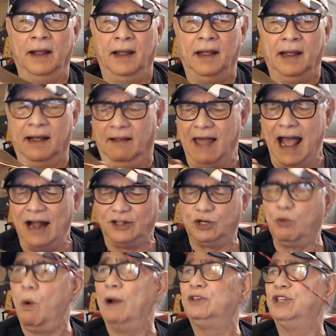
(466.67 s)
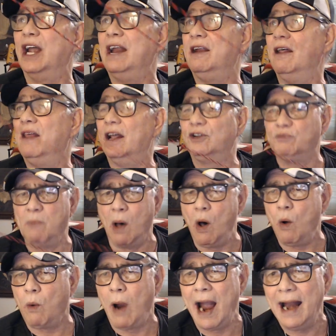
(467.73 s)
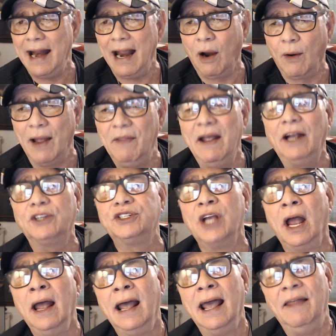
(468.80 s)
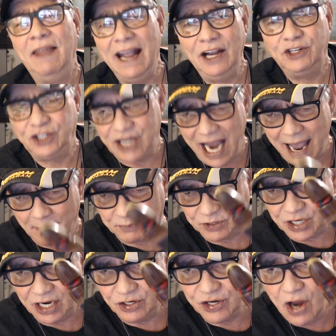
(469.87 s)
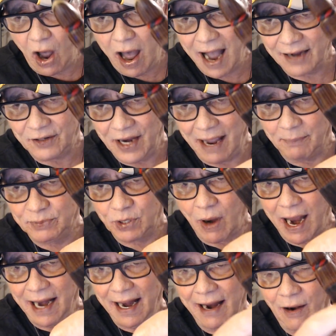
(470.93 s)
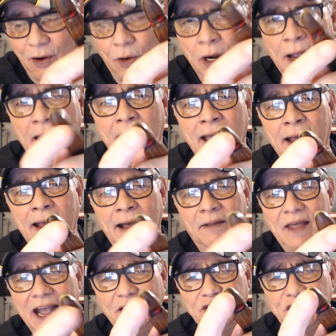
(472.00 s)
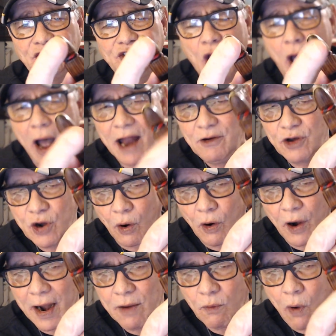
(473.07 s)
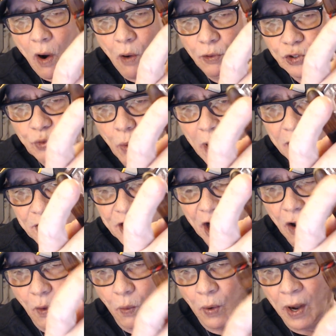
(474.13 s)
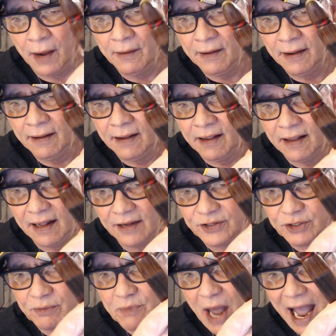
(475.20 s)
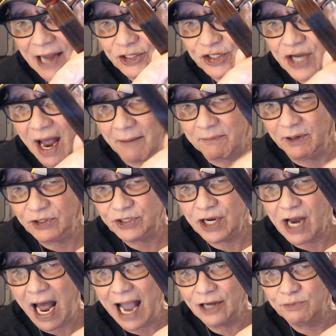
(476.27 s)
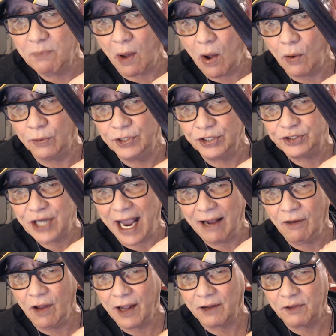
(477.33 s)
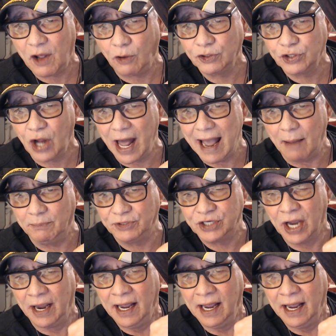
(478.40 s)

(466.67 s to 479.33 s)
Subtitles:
That's what's into this bow right here, and these knock tips right here, this is Honduran rosewood too. Some nice stuff. This is a nice bow. Just take a look at those limbs.